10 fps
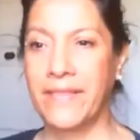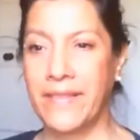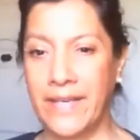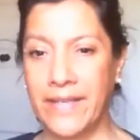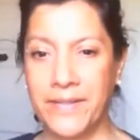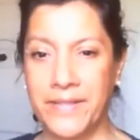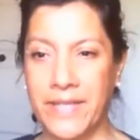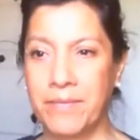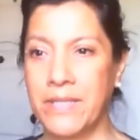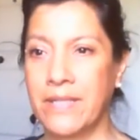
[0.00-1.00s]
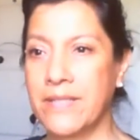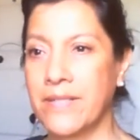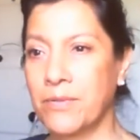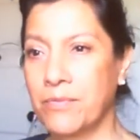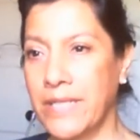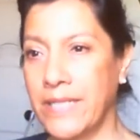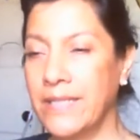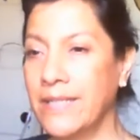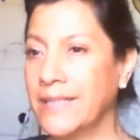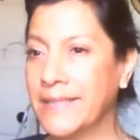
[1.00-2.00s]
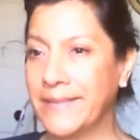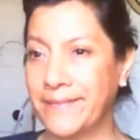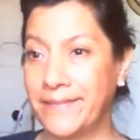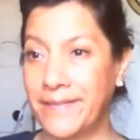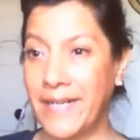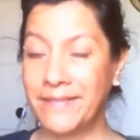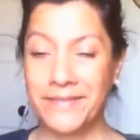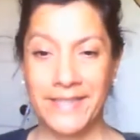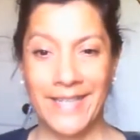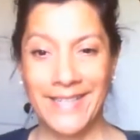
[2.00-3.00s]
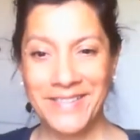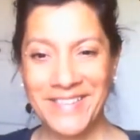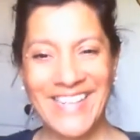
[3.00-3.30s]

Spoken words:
thank you, Debbie. It's already 5:10.